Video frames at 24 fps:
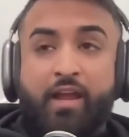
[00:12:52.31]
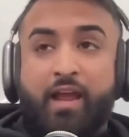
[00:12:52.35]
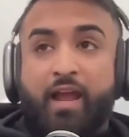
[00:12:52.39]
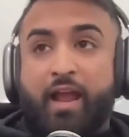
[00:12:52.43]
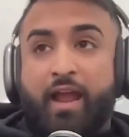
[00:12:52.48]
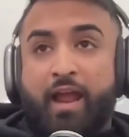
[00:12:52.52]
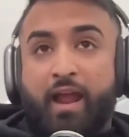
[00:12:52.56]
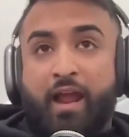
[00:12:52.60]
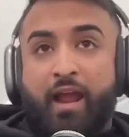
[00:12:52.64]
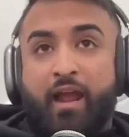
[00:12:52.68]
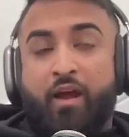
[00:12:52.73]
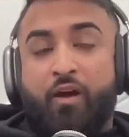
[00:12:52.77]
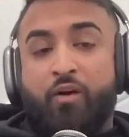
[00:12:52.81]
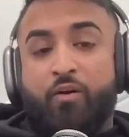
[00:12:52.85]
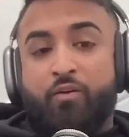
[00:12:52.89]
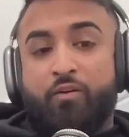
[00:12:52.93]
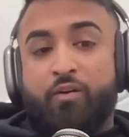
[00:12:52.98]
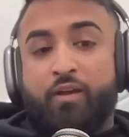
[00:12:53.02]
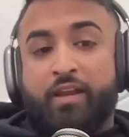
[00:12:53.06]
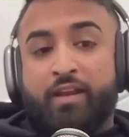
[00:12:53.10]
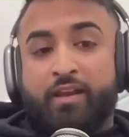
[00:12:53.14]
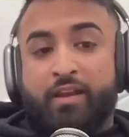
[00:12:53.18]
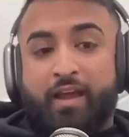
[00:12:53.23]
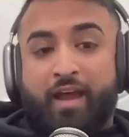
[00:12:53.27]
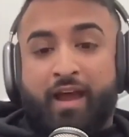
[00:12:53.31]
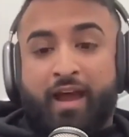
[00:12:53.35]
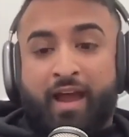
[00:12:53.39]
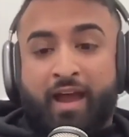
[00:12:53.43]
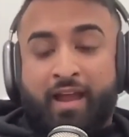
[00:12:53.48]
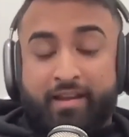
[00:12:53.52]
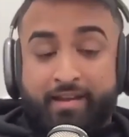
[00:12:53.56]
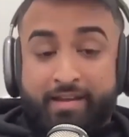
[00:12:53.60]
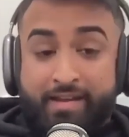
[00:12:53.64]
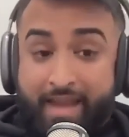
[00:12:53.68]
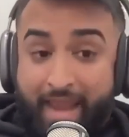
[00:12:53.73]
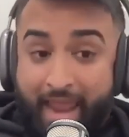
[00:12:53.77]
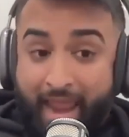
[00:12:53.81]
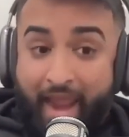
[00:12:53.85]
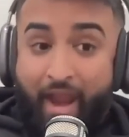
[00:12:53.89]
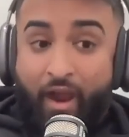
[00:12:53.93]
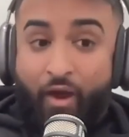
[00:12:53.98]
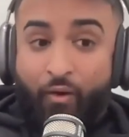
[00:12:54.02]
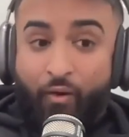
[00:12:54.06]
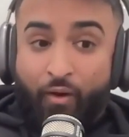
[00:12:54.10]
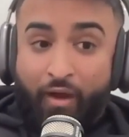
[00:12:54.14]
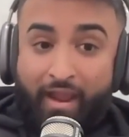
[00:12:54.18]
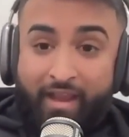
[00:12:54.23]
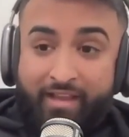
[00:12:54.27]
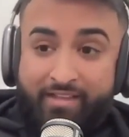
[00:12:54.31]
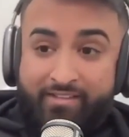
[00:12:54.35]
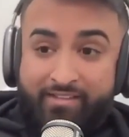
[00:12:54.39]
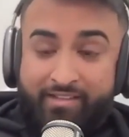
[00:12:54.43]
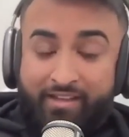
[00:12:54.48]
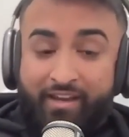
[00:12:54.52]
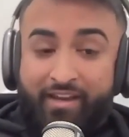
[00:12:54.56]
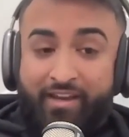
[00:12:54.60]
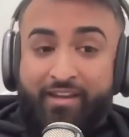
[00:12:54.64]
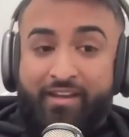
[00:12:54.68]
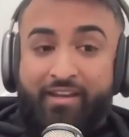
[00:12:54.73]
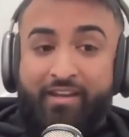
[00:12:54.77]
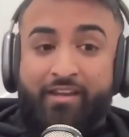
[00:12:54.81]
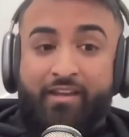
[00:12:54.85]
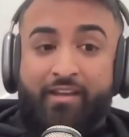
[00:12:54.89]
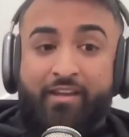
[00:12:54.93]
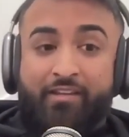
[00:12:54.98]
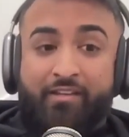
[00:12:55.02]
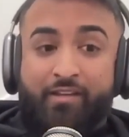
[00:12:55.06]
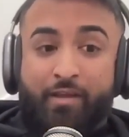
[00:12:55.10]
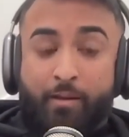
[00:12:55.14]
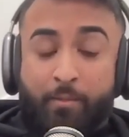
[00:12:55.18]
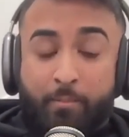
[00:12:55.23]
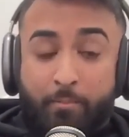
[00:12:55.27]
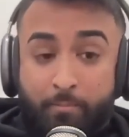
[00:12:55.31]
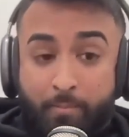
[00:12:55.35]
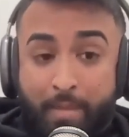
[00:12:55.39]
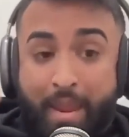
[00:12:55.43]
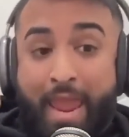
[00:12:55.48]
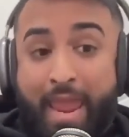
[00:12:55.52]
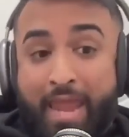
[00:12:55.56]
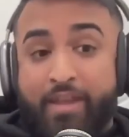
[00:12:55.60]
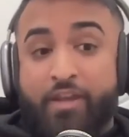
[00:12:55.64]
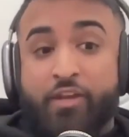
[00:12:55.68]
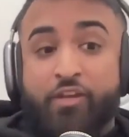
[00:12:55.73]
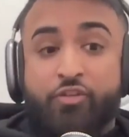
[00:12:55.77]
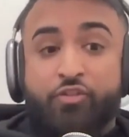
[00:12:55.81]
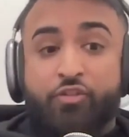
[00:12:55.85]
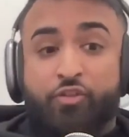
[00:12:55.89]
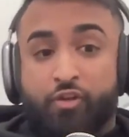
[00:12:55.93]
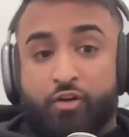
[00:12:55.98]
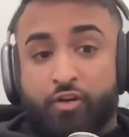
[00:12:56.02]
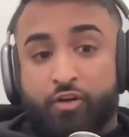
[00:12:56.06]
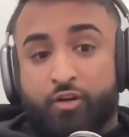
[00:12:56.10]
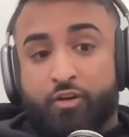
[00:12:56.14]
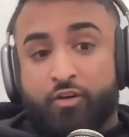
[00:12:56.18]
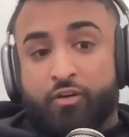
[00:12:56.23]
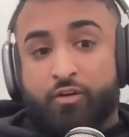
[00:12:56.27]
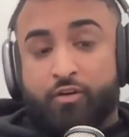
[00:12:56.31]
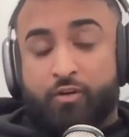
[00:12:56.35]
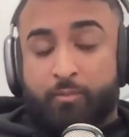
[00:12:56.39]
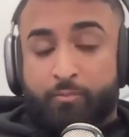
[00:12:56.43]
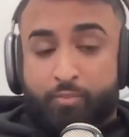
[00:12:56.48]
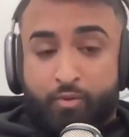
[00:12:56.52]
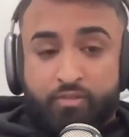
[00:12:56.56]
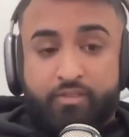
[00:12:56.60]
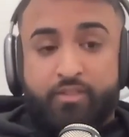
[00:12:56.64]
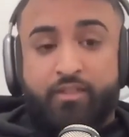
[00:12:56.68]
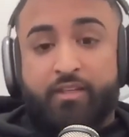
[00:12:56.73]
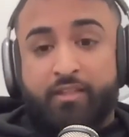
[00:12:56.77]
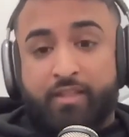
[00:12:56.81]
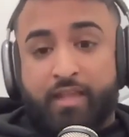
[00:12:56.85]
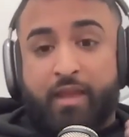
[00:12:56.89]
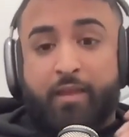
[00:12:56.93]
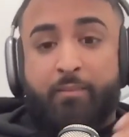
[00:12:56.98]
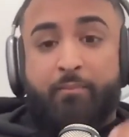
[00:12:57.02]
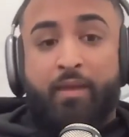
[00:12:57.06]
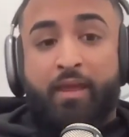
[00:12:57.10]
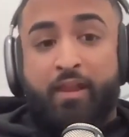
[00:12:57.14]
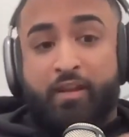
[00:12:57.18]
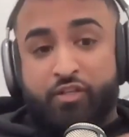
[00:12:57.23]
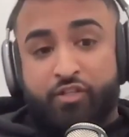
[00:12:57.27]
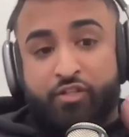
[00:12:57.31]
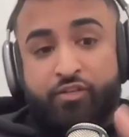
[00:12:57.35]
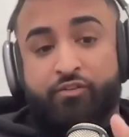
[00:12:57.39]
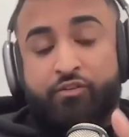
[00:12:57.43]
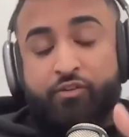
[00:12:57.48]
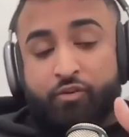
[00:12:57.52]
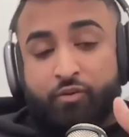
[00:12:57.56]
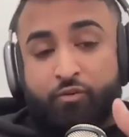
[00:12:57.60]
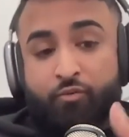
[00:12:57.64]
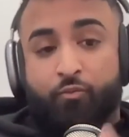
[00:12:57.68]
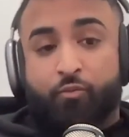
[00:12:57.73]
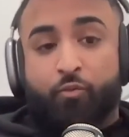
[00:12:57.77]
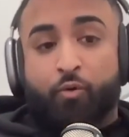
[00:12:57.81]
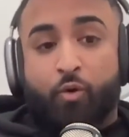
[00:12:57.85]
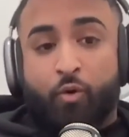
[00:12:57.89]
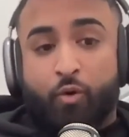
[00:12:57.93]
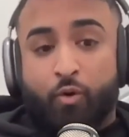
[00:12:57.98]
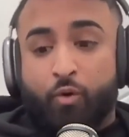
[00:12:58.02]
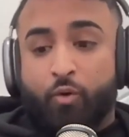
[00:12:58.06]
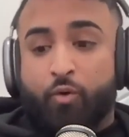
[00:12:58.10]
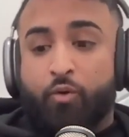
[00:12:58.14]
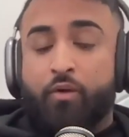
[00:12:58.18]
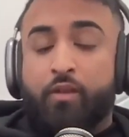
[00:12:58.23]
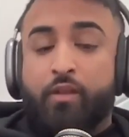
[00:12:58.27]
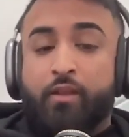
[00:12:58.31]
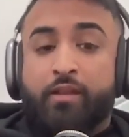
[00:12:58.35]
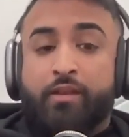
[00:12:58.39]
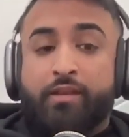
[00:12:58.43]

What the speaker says: How can I now, as like a manager, a person in that managerial role,